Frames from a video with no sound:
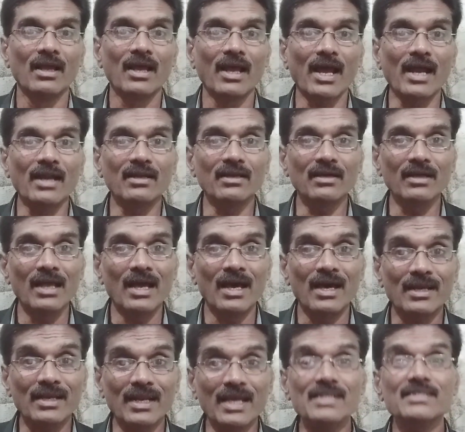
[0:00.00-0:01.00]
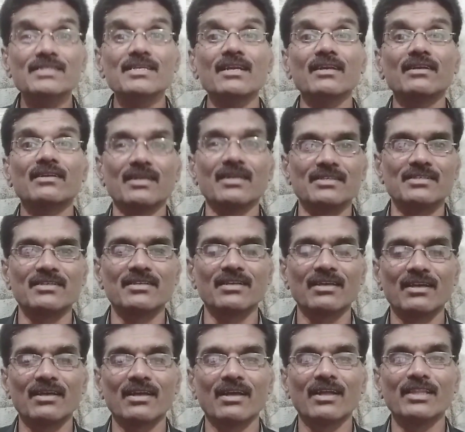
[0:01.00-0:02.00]
And a rising dust.
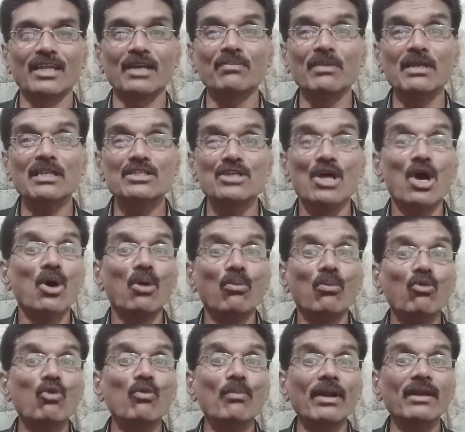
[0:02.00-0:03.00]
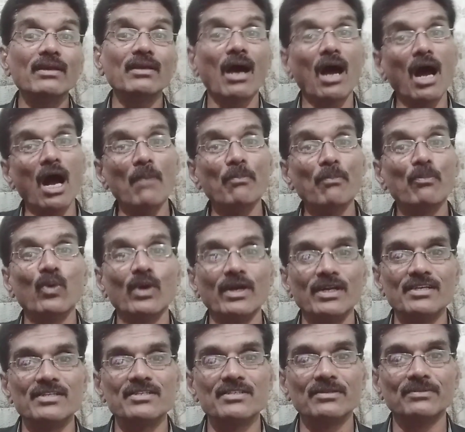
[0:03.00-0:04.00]
That means movement
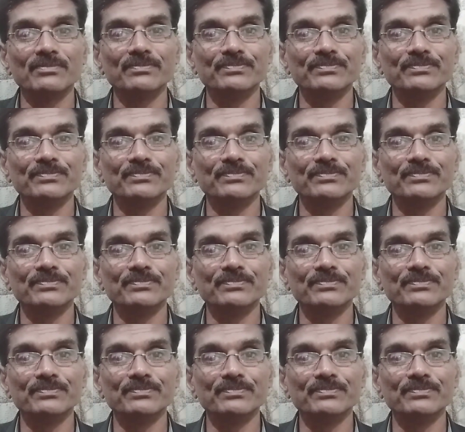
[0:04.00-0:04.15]
upwards.